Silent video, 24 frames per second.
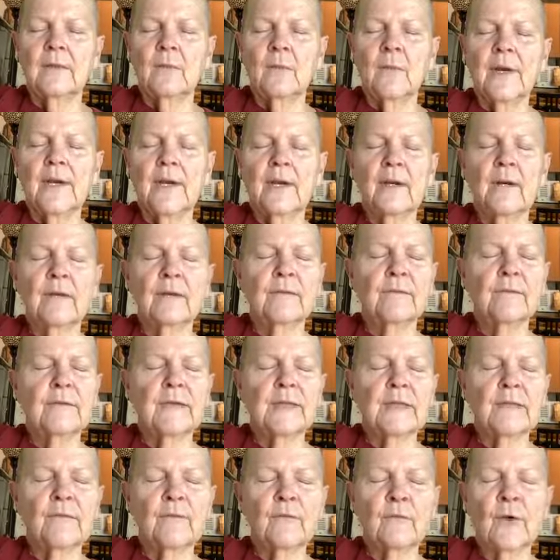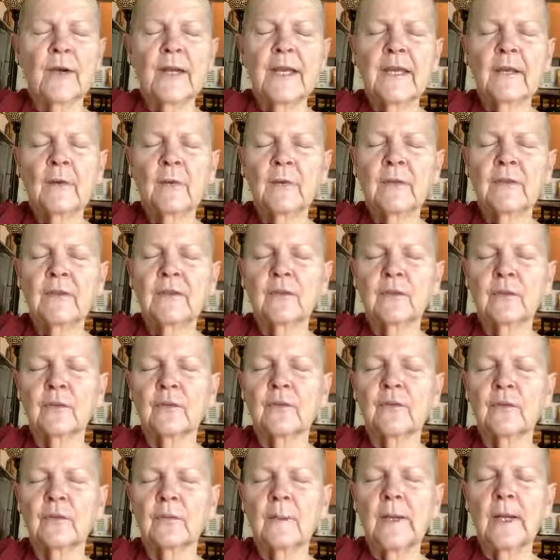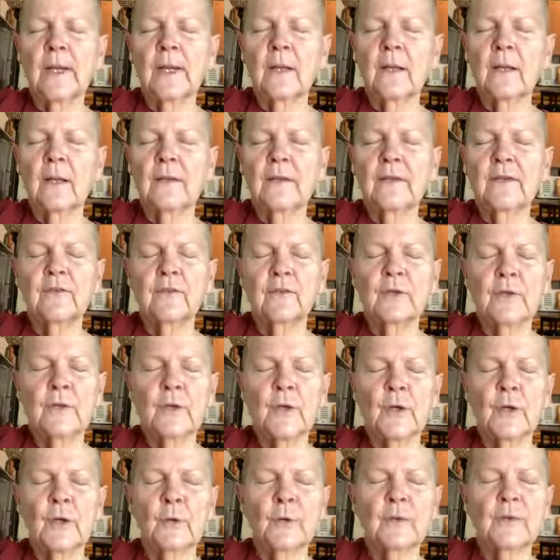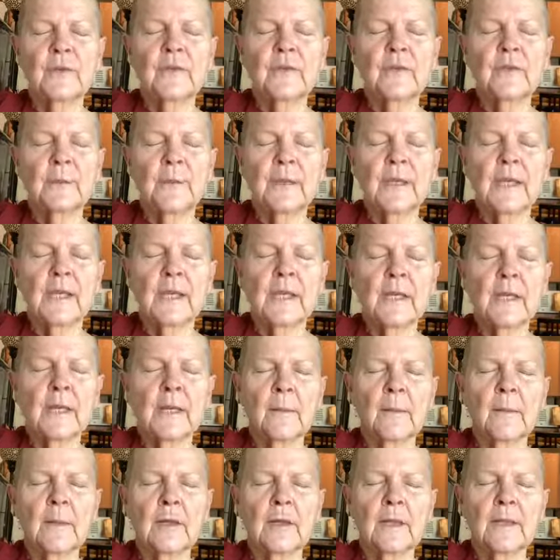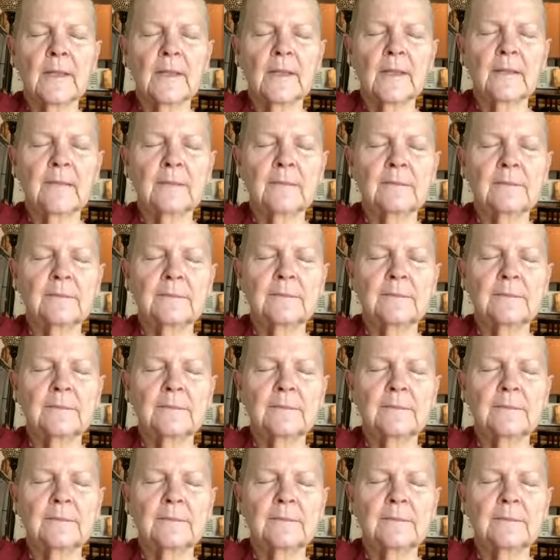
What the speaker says: Aware of any fragrance or smell that your nose is picking up on.